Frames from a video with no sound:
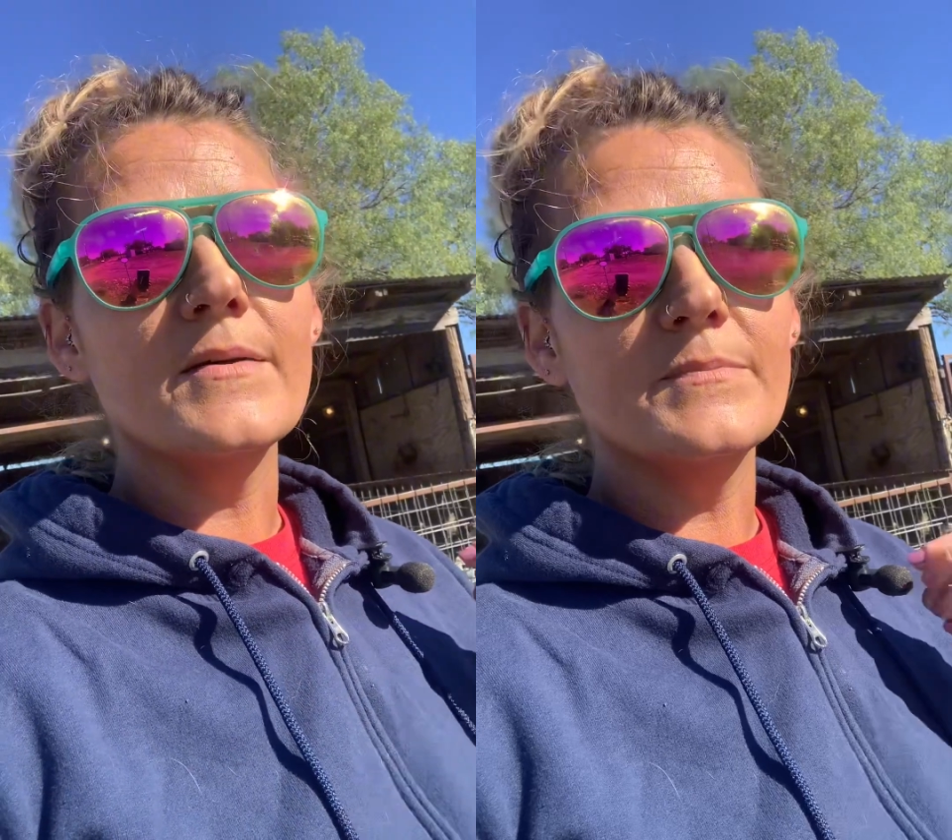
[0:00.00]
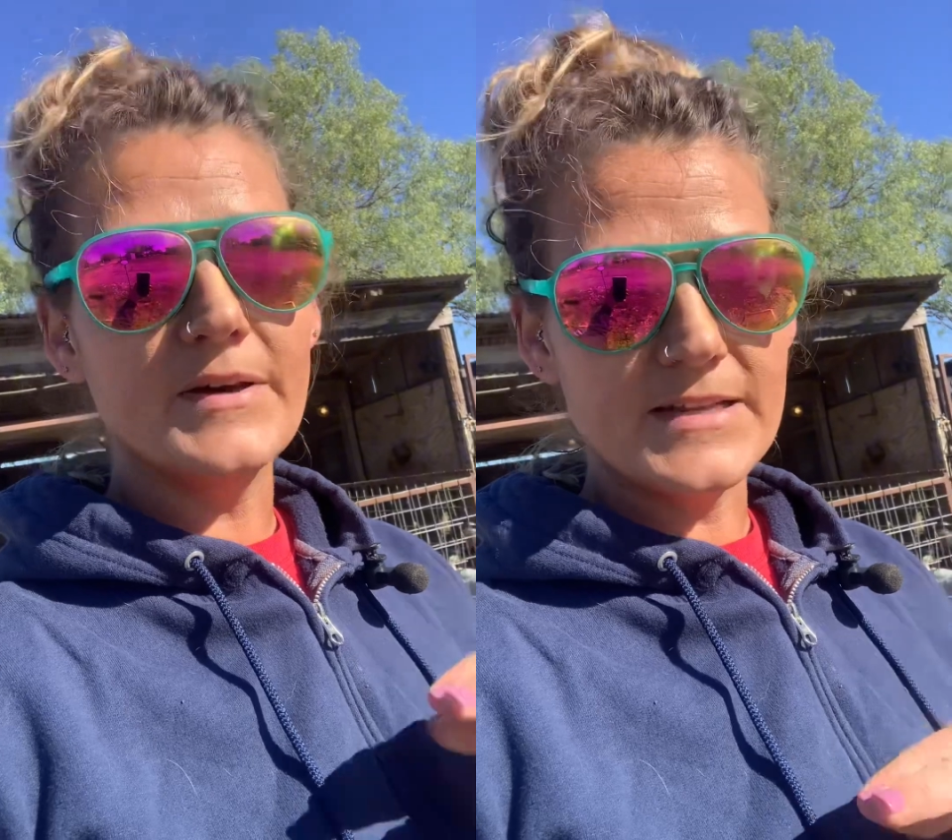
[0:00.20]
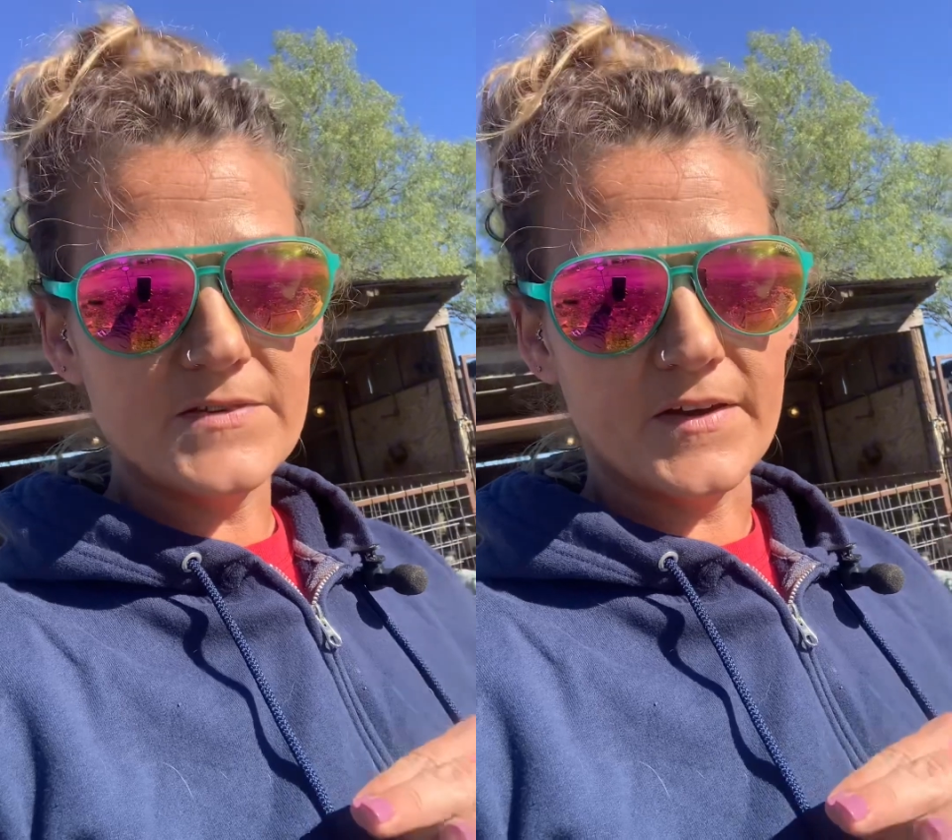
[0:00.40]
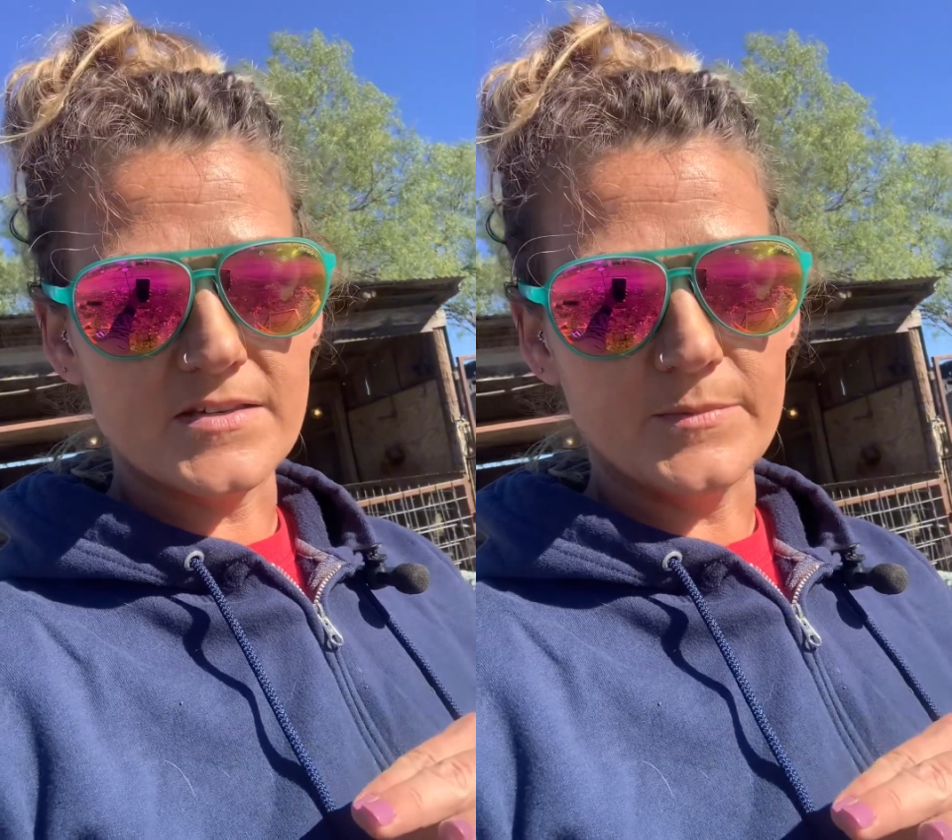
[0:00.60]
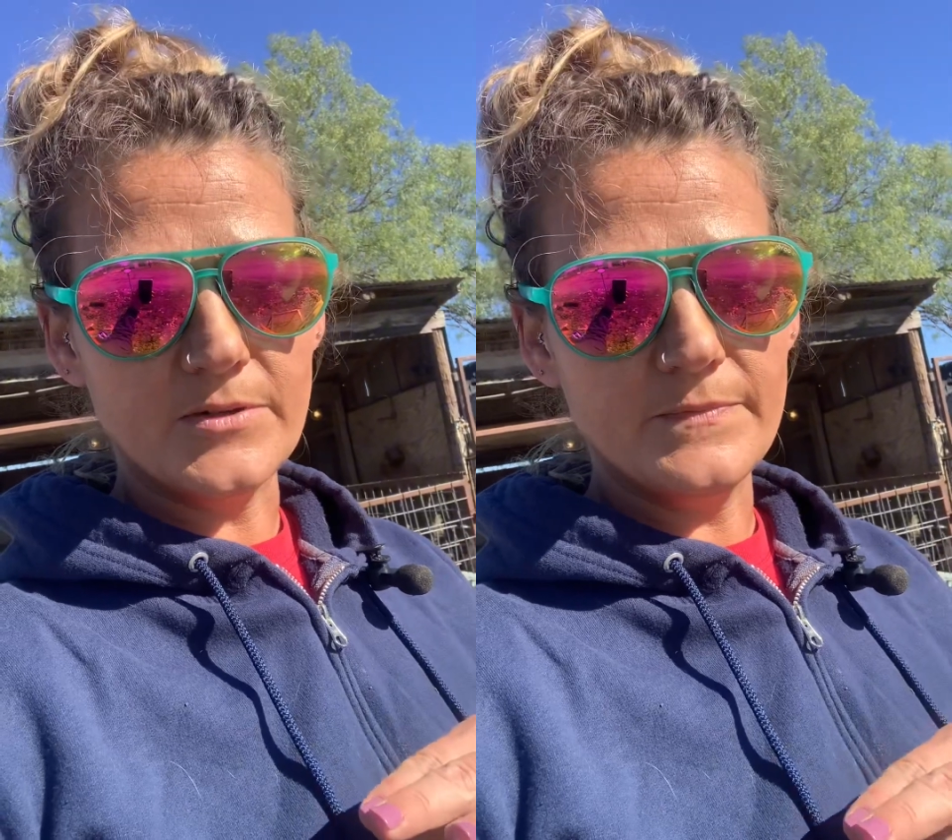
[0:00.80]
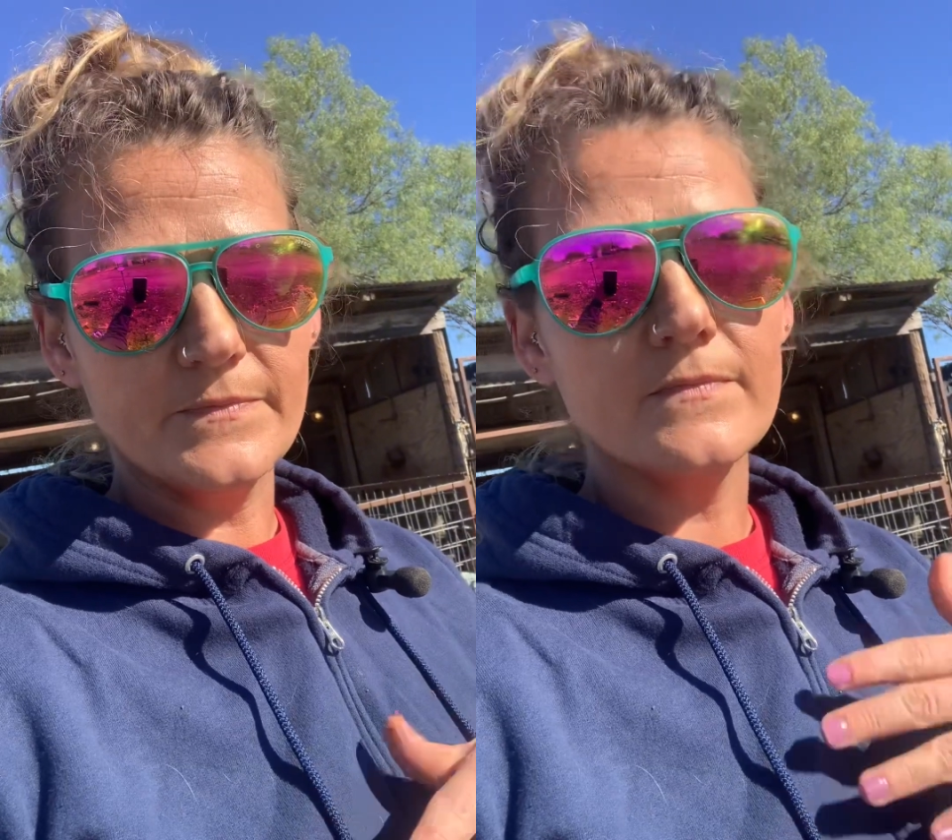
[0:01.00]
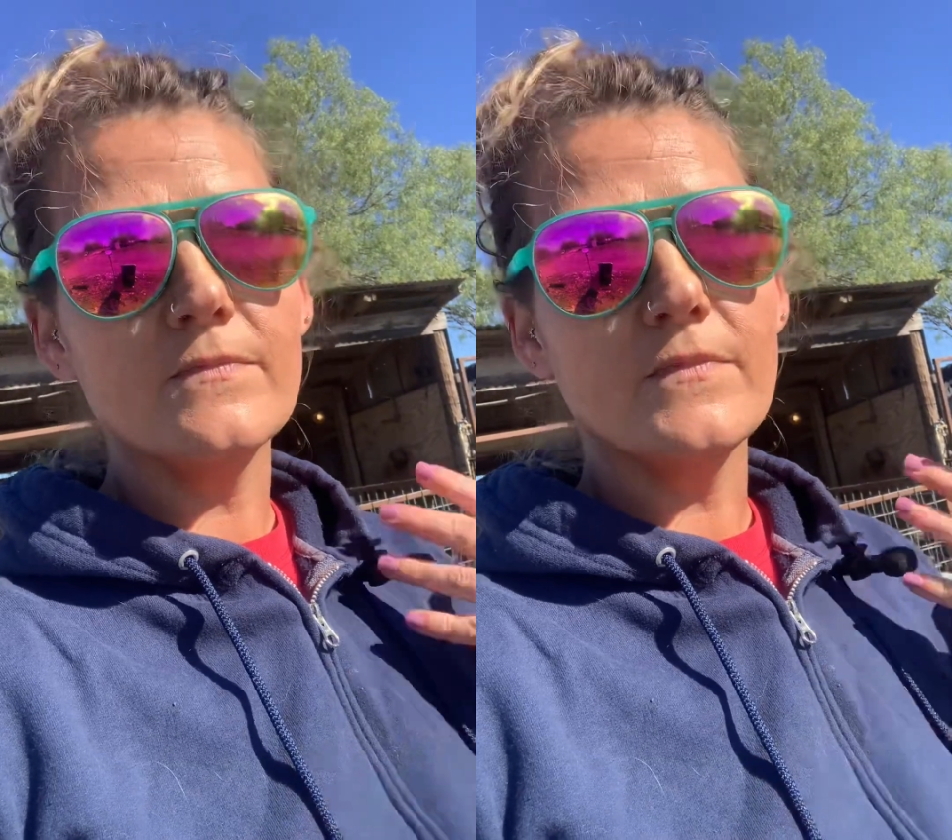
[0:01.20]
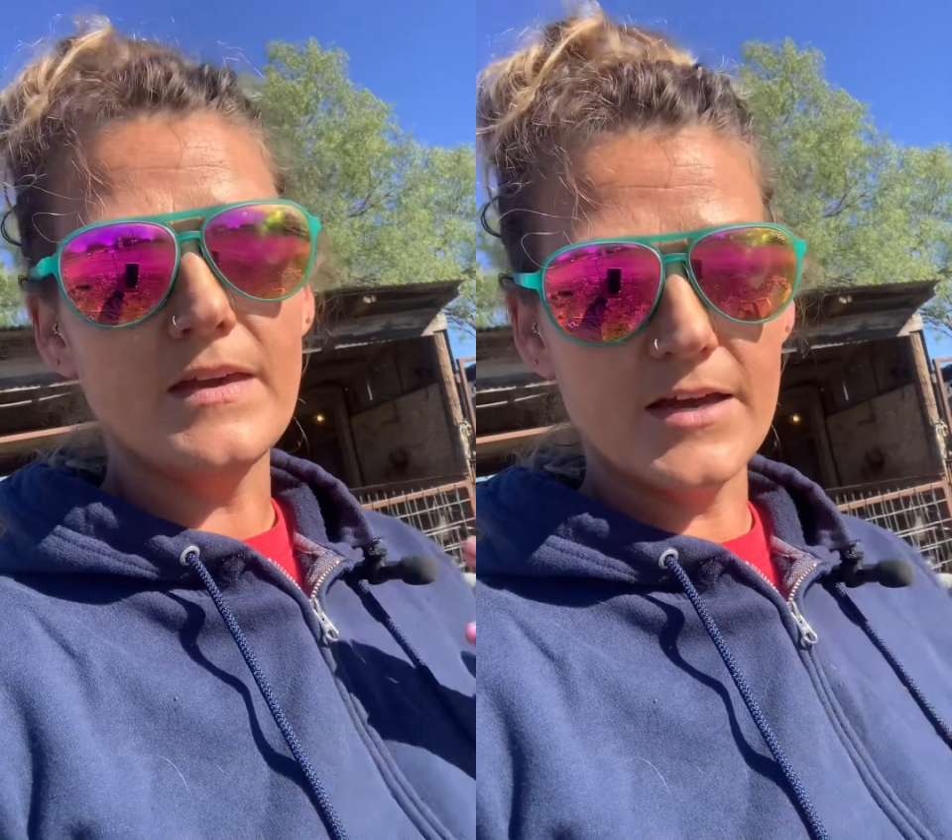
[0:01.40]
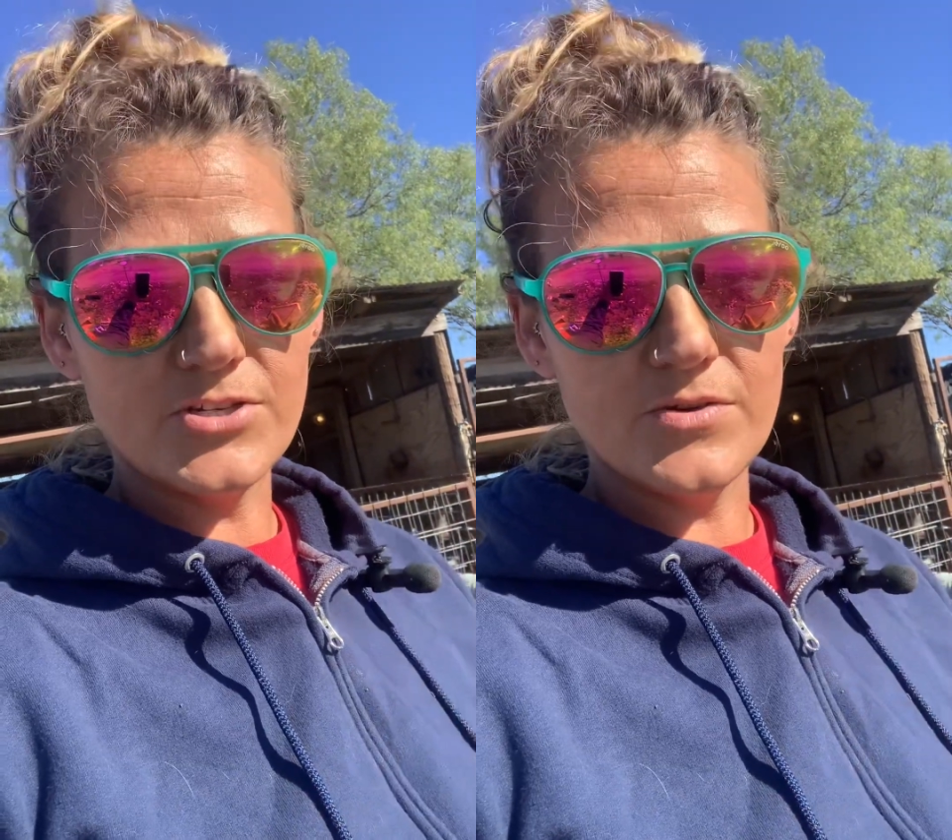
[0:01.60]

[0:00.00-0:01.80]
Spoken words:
but it's fixable. Yes,